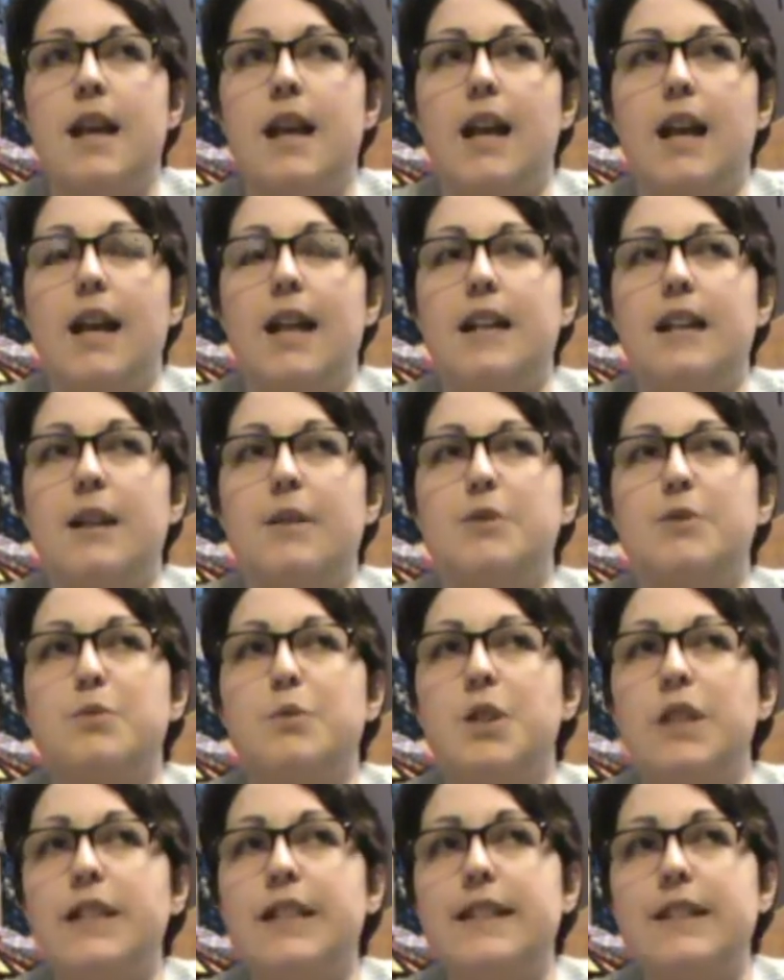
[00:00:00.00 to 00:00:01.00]
And I was
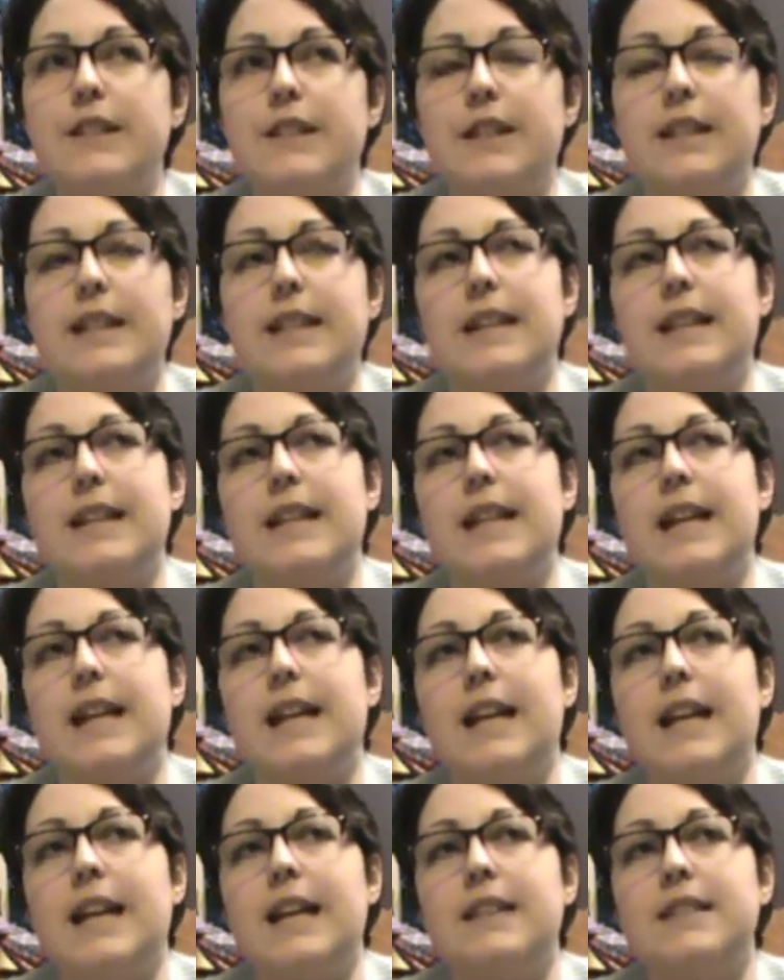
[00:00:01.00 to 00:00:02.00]
working on it,
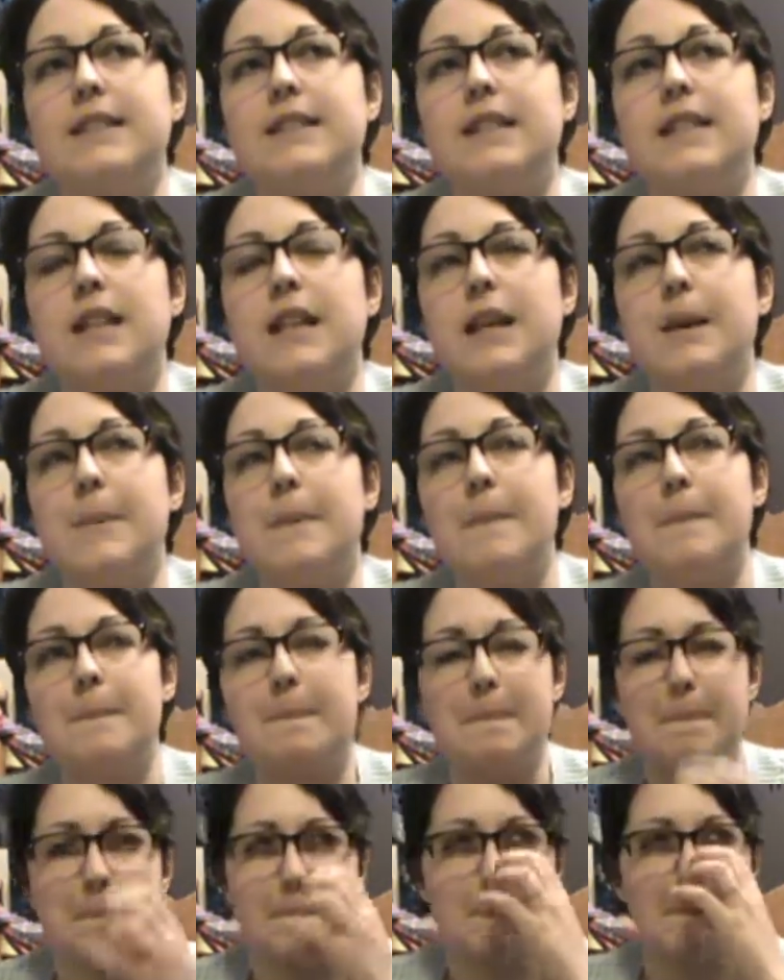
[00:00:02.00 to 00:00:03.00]
and
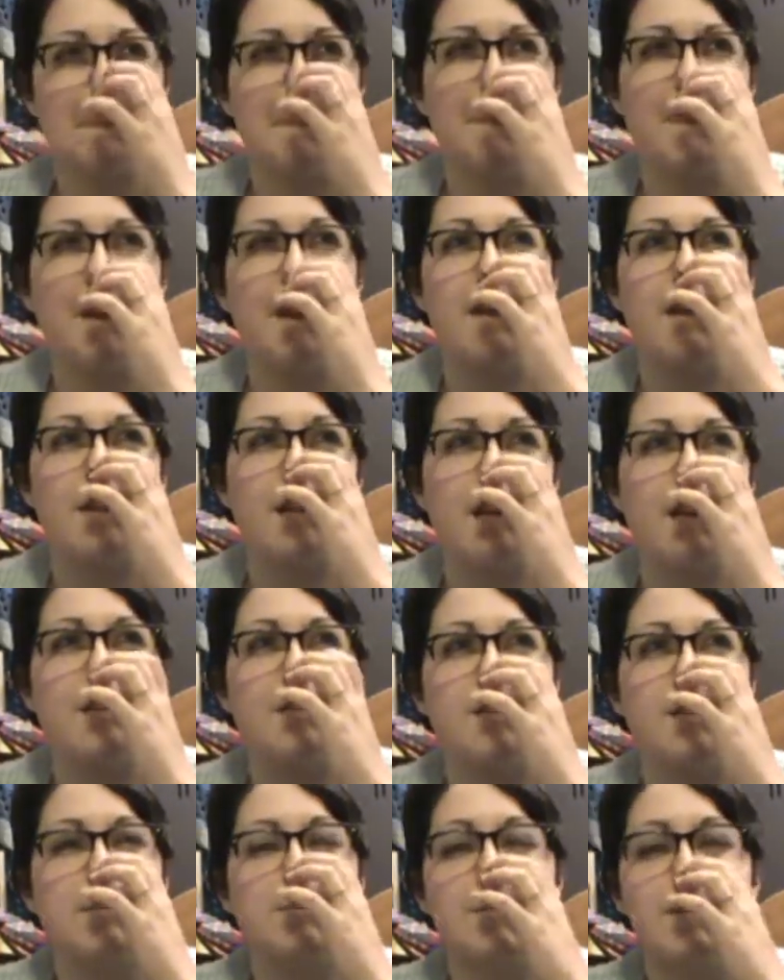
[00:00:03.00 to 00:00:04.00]

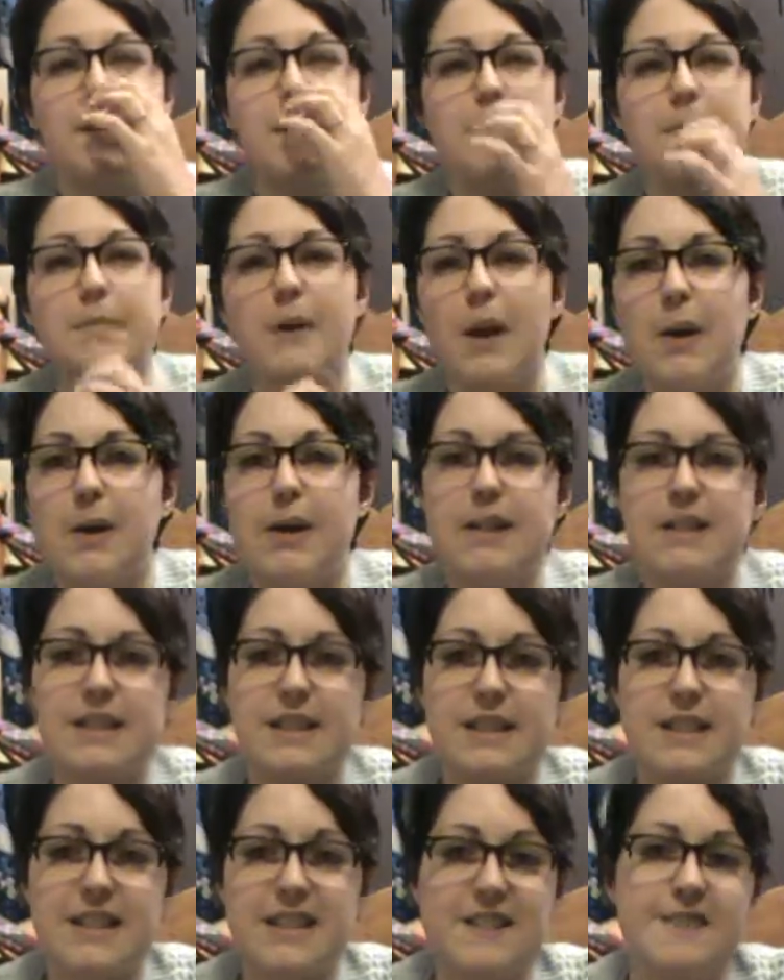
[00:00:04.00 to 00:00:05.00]
something about it
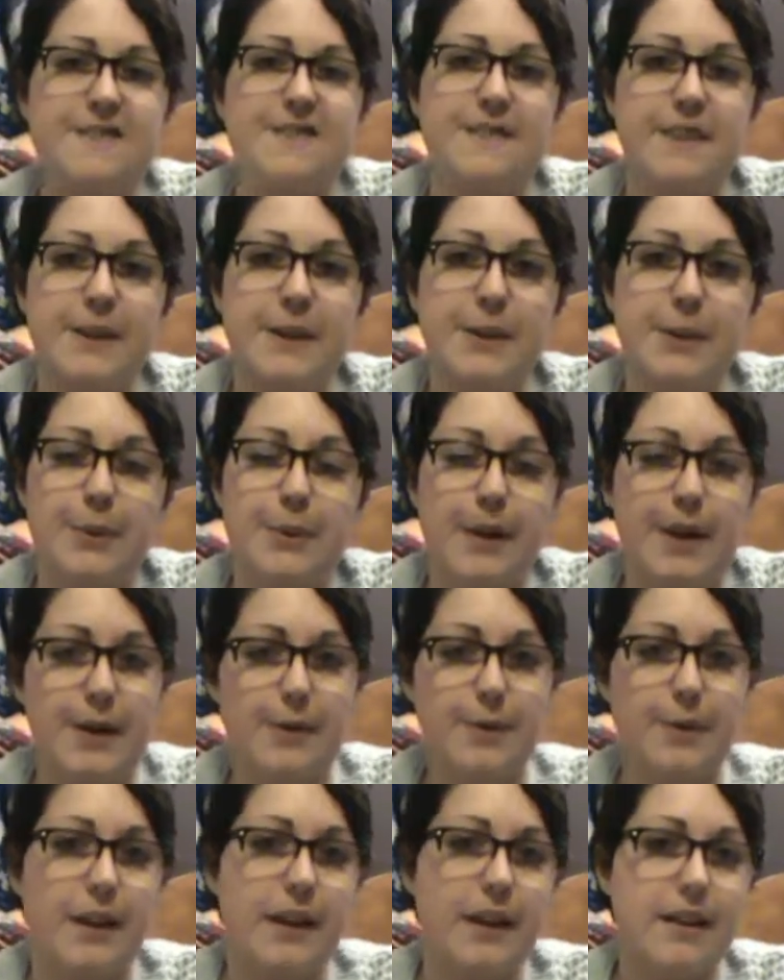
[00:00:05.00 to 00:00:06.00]
just didn't feel
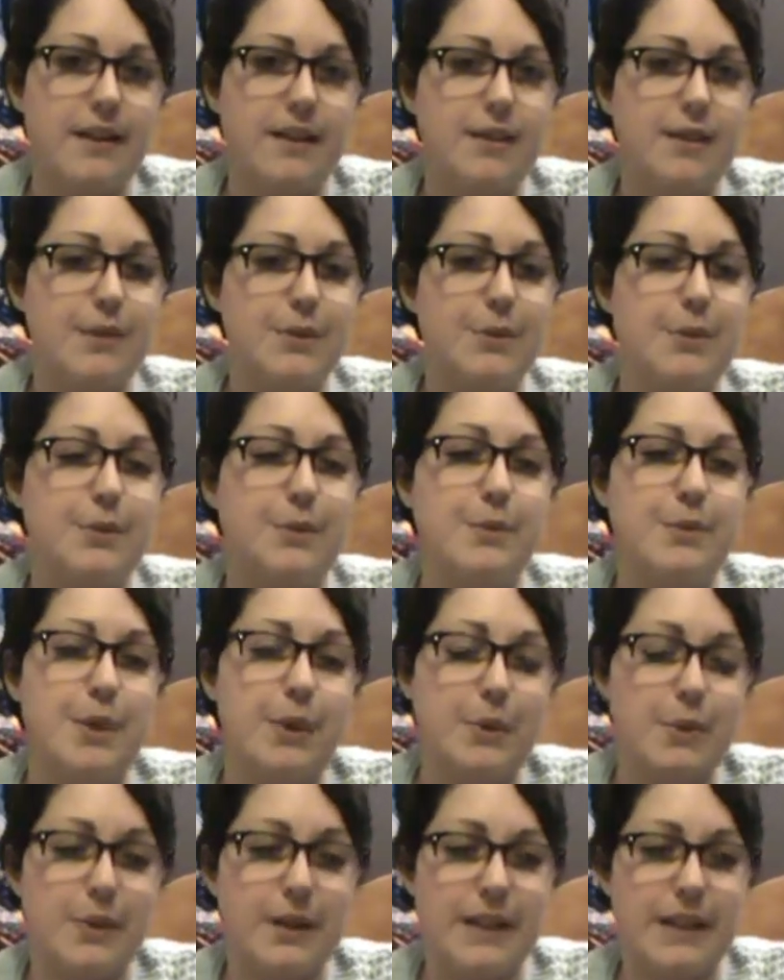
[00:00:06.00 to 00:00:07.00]
quite right to
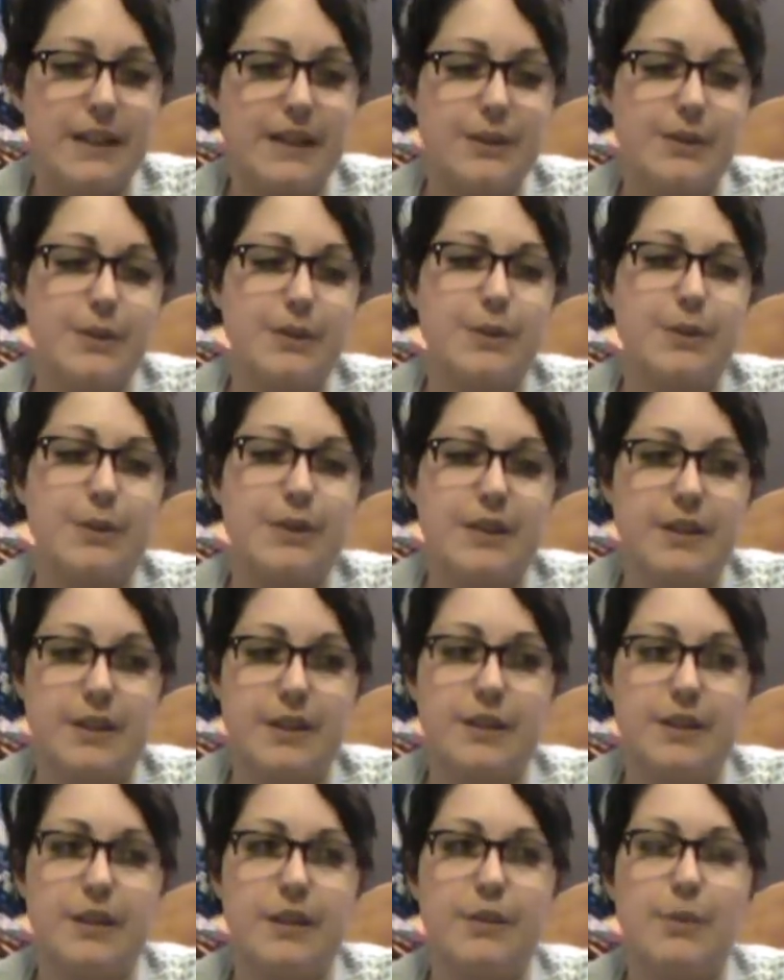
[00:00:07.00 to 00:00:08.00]
donate to
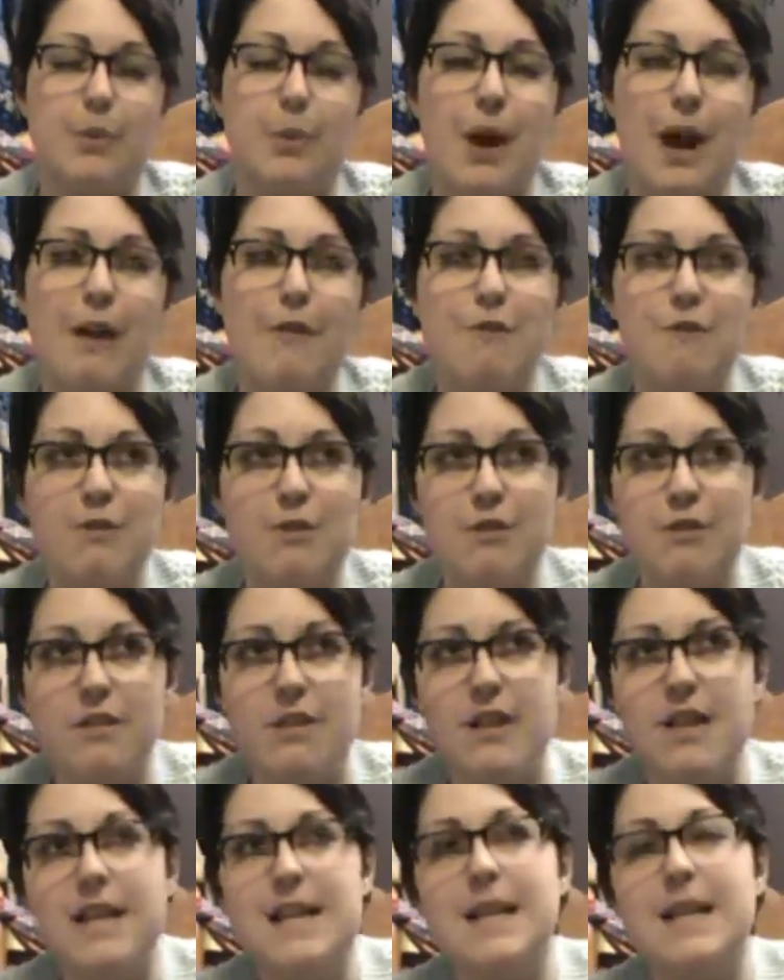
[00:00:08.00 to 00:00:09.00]
the raffle,
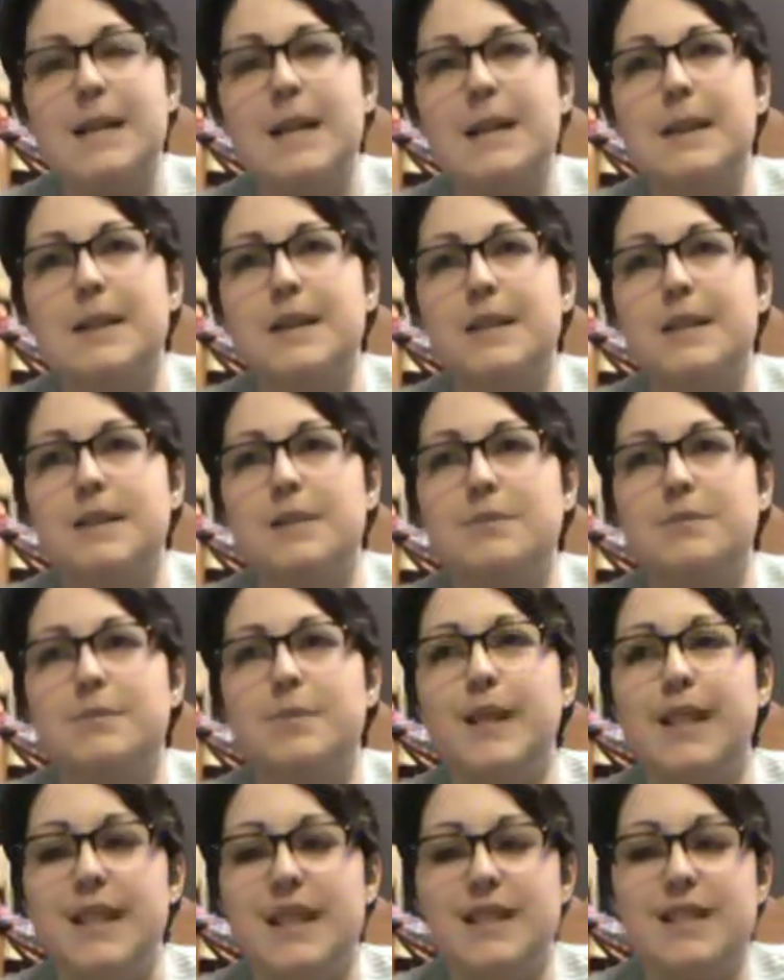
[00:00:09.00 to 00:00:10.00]

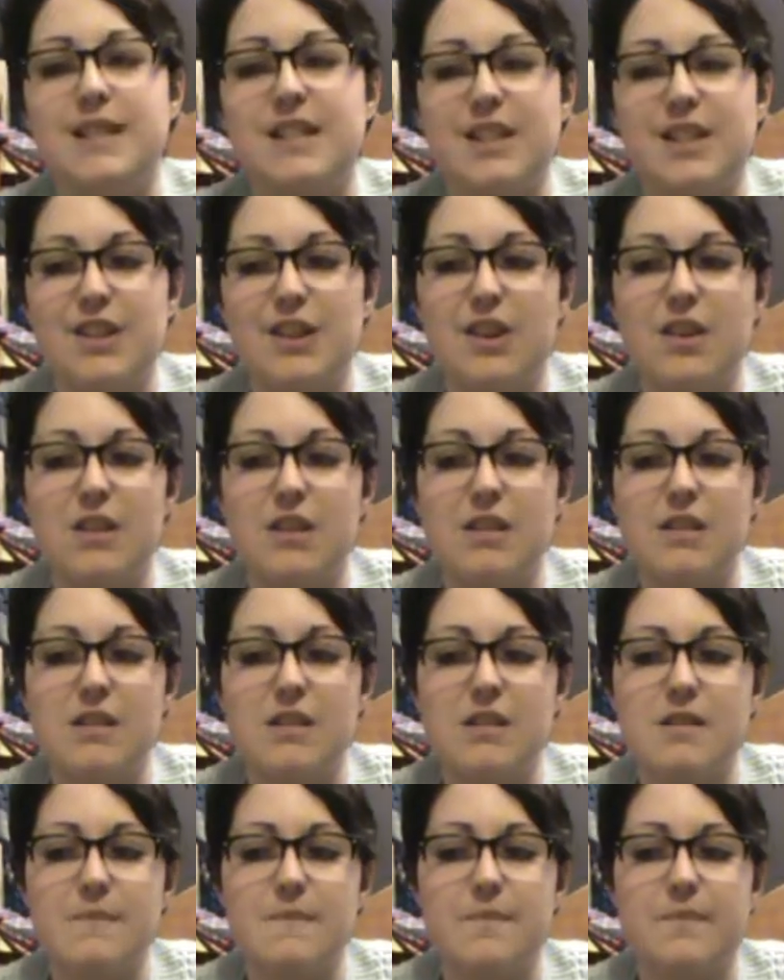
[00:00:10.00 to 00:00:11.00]
because the
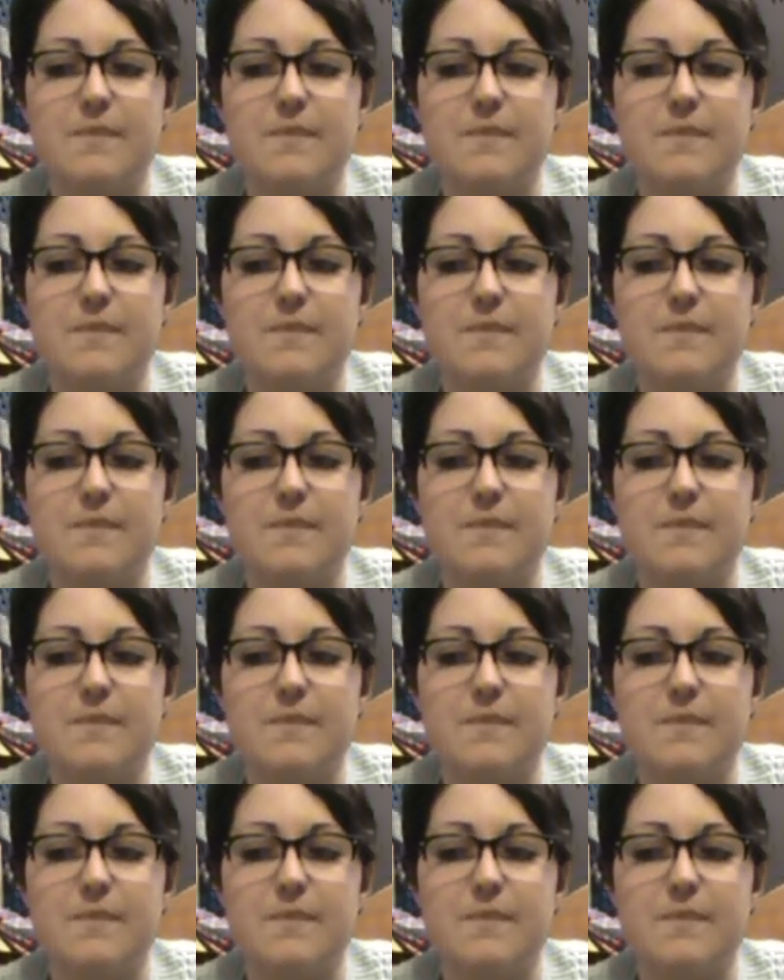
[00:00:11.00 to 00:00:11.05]
yarn's